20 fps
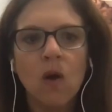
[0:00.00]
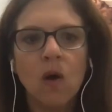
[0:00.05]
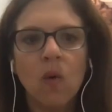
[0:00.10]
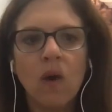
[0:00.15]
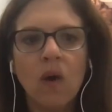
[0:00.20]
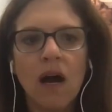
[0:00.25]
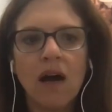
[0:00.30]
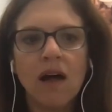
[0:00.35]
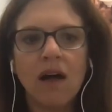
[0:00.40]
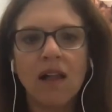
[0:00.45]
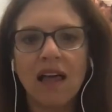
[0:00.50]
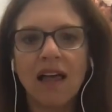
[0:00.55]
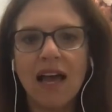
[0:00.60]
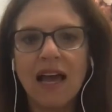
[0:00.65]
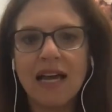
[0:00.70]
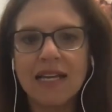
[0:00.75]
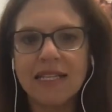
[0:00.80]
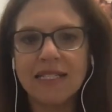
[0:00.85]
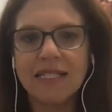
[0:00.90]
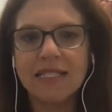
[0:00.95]
Well,
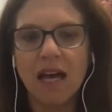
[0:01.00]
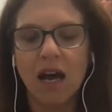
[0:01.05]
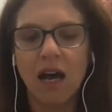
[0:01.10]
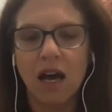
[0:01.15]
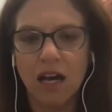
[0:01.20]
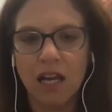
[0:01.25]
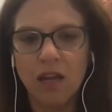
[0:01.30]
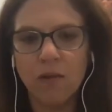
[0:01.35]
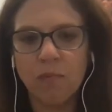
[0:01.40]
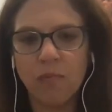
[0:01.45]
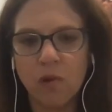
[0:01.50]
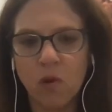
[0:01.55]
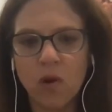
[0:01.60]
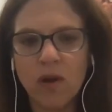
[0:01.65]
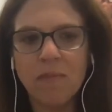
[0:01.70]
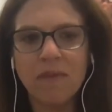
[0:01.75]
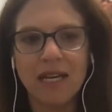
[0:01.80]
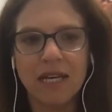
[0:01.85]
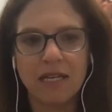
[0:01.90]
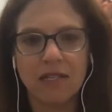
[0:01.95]
as
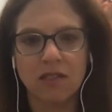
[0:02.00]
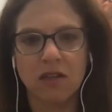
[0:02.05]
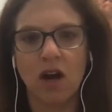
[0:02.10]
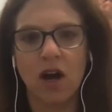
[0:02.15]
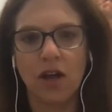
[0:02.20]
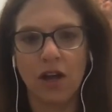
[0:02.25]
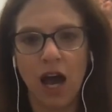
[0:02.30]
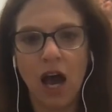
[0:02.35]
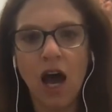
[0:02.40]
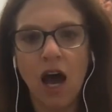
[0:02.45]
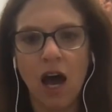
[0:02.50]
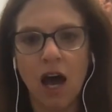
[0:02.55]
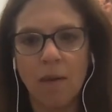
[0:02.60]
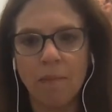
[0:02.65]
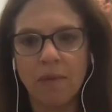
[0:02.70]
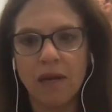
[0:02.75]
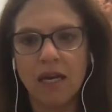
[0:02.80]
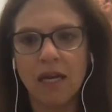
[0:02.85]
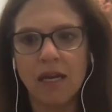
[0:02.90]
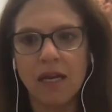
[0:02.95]
unemployment has gone
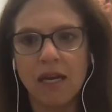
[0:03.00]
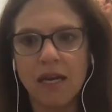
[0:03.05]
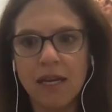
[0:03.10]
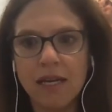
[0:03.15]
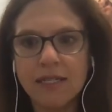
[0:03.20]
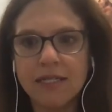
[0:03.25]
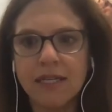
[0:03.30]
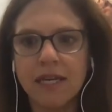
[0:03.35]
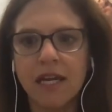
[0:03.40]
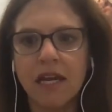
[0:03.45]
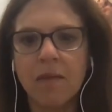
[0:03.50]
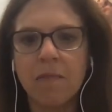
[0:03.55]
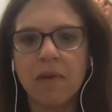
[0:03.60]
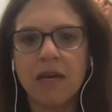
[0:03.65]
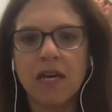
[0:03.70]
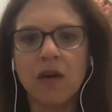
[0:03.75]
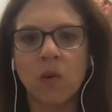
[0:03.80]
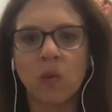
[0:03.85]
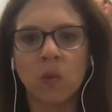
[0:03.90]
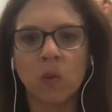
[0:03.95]
up, it is going to
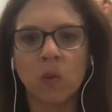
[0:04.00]
be a